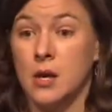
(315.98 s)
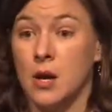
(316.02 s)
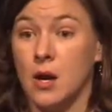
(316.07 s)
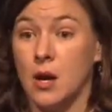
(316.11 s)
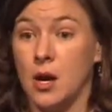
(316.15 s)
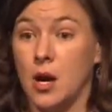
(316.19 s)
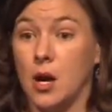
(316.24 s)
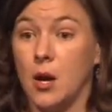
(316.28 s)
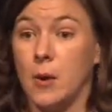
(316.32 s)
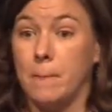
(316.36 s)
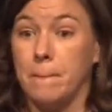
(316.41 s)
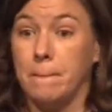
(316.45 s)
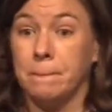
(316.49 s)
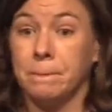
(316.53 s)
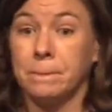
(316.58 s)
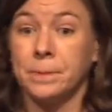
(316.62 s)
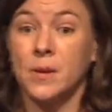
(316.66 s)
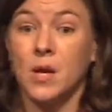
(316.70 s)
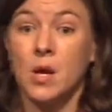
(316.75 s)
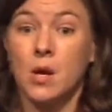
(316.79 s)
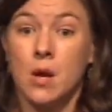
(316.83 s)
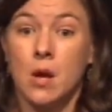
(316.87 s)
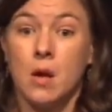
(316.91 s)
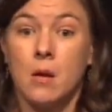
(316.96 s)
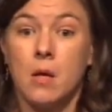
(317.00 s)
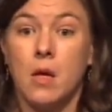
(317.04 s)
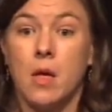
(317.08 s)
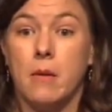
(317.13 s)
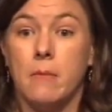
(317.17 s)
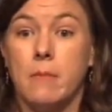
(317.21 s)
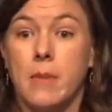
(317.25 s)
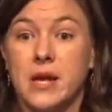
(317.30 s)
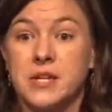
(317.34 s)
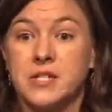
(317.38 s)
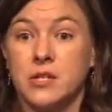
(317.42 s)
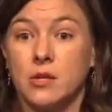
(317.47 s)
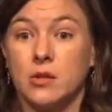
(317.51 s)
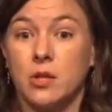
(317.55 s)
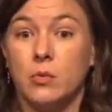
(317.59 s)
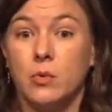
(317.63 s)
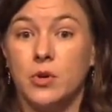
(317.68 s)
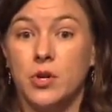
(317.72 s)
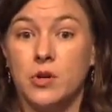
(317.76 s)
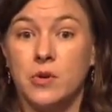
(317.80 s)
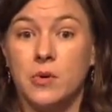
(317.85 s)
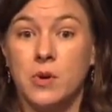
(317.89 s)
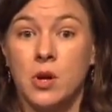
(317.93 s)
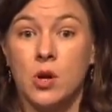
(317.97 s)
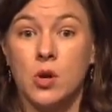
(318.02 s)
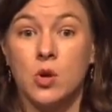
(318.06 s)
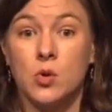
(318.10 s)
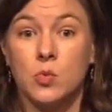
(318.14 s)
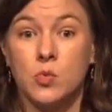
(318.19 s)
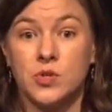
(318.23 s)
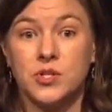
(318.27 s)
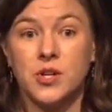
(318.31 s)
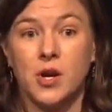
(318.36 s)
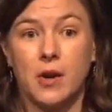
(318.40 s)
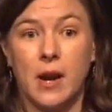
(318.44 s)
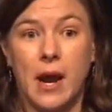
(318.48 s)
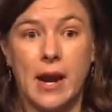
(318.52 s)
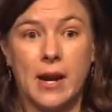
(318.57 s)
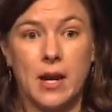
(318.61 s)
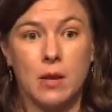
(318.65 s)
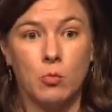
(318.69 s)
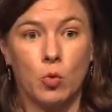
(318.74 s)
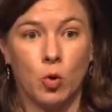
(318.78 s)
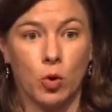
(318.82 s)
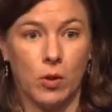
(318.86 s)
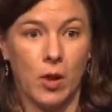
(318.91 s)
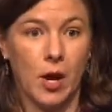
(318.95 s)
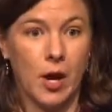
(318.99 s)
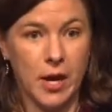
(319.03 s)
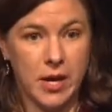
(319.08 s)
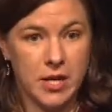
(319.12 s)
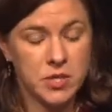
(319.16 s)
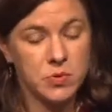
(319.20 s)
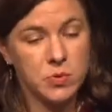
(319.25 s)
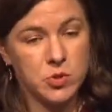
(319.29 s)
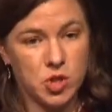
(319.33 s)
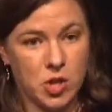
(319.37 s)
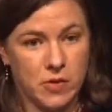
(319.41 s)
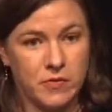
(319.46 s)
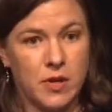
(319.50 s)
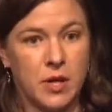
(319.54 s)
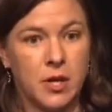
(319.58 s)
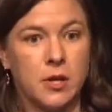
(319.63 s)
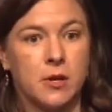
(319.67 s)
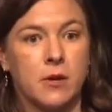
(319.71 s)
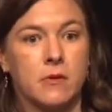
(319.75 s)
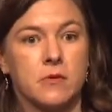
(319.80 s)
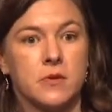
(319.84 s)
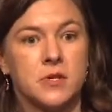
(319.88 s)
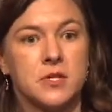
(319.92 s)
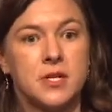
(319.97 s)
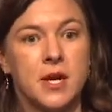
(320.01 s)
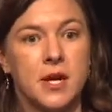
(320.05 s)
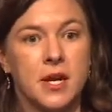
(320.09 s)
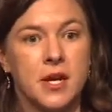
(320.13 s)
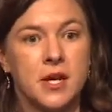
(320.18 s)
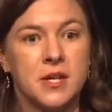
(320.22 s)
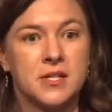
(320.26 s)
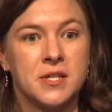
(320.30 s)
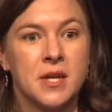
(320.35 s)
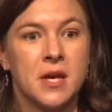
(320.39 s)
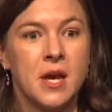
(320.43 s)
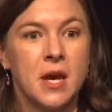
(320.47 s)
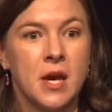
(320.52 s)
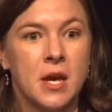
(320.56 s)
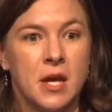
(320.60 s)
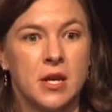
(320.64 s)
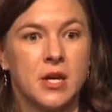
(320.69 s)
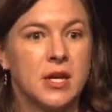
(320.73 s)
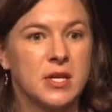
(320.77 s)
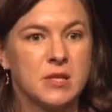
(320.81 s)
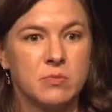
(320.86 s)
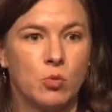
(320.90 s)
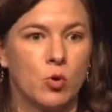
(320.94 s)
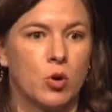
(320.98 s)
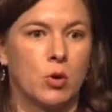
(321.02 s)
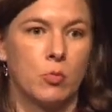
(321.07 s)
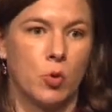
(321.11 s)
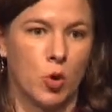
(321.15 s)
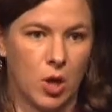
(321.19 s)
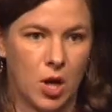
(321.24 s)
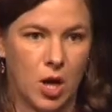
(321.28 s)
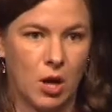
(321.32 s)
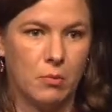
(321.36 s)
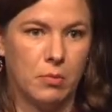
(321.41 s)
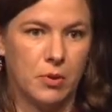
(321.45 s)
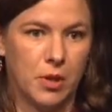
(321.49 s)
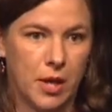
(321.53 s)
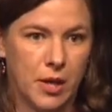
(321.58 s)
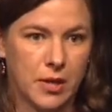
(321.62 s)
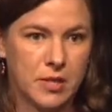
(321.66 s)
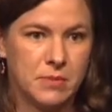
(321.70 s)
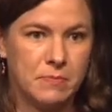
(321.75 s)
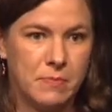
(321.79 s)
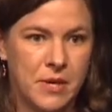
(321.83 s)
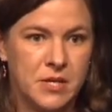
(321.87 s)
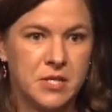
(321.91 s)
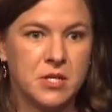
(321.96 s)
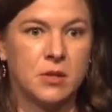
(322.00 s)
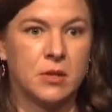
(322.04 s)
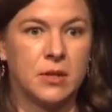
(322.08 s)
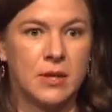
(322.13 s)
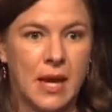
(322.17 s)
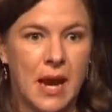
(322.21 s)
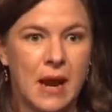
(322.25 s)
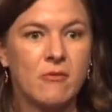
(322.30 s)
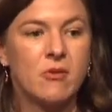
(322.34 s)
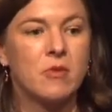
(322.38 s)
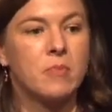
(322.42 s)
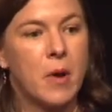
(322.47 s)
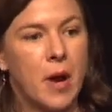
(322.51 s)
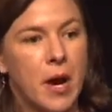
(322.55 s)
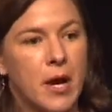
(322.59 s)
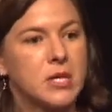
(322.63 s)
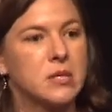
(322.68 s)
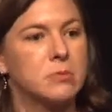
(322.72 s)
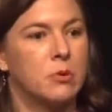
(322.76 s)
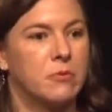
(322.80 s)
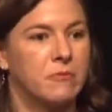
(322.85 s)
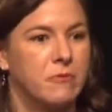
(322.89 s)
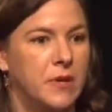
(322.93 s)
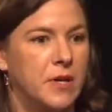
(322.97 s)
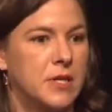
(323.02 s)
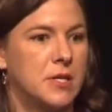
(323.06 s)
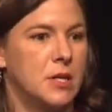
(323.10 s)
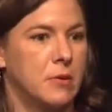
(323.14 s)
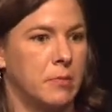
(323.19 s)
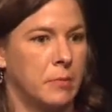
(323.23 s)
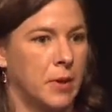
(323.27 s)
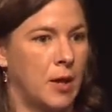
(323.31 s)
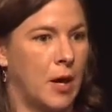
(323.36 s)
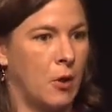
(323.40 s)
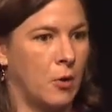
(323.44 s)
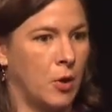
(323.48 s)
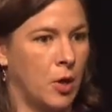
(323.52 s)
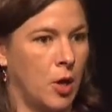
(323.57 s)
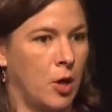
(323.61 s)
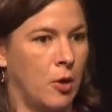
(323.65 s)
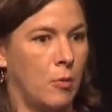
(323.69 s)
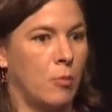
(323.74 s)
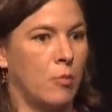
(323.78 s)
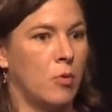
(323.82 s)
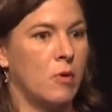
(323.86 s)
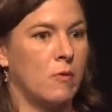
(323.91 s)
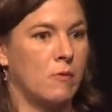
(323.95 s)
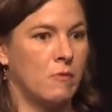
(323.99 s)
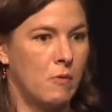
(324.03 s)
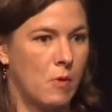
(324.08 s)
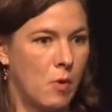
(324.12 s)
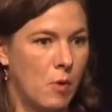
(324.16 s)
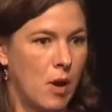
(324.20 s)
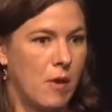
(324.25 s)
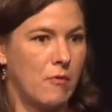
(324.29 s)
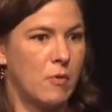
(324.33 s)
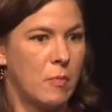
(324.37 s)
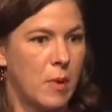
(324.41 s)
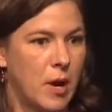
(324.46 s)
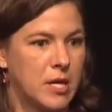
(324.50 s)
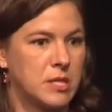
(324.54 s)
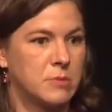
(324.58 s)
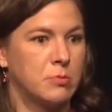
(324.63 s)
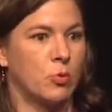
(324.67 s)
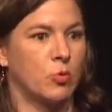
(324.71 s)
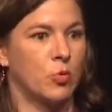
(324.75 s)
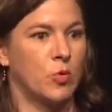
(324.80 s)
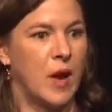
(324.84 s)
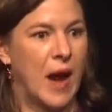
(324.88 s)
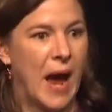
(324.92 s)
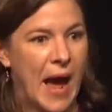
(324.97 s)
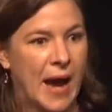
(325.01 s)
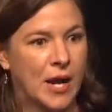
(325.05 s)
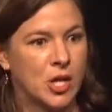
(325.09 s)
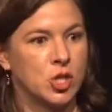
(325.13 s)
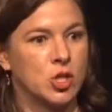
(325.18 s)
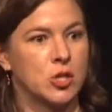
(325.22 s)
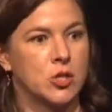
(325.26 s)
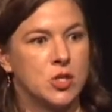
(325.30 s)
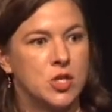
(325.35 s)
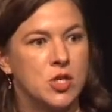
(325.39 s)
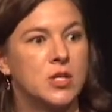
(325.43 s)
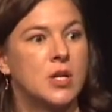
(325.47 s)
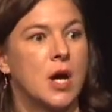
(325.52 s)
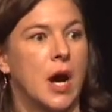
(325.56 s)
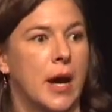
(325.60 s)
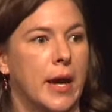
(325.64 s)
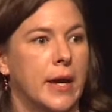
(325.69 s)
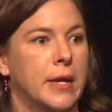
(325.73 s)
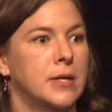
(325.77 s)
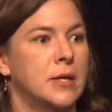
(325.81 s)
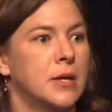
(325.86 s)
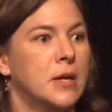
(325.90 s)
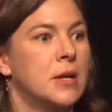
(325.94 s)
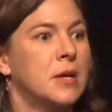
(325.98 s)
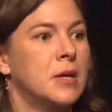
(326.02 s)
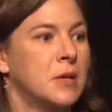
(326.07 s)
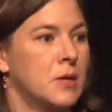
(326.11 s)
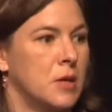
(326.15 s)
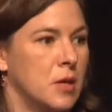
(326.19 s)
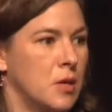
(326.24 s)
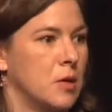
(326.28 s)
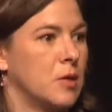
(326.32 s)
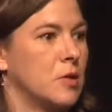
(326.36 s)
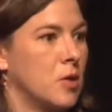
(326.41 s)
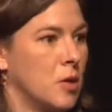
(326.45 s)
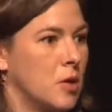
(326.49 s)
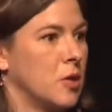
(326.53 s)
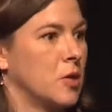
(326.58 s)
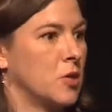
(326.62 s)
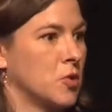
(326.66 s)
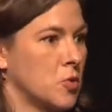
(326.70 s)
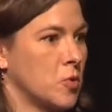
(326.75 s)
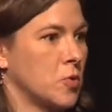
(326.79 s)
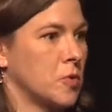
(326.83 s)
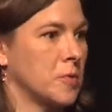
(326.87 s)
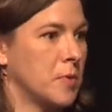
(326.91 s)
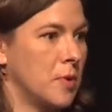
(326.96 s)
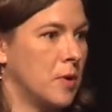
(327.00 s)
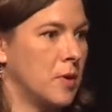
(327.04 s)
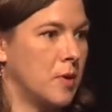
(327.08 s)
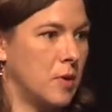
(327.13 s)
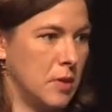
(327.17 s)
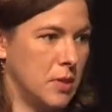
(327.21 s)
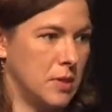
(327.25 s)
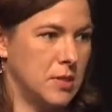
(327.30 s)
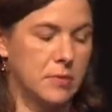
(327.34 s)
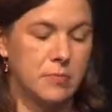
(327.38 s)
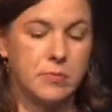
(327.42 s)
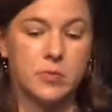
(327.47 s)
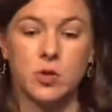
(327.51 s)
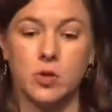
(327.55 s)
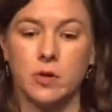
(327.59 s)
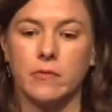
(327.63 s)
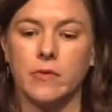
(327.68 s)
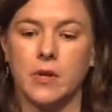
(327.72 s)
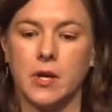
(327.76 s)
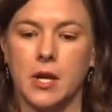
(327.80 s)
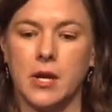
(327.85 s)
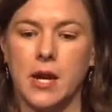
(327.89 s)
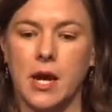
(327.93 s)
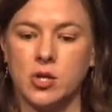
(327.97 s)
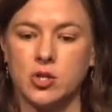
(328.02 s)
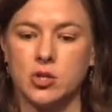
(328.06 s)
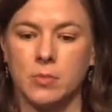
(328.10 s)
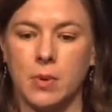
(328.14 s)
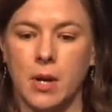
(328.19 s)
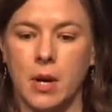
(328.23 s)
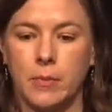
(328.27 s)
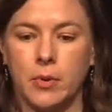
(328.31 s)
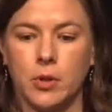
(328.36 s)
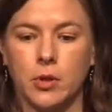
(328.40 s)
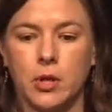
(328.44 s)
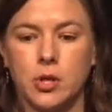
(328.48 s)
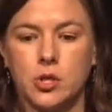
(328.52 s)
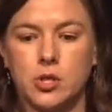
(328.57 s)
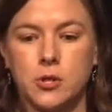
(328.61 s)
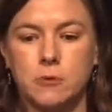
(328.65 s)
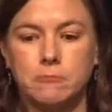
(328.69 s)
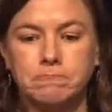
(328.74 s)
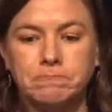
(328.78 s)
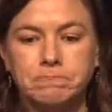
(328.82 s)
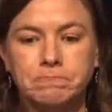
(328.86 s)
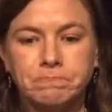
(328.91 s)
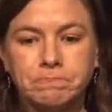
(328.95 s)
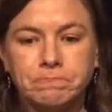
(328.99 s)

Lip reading: And basically, when you start adding more lines, which I've done in other studies, it gets more and more complex. Basically, every possible phenotypic outcome, every possible reaction to diet is observed in a natural population.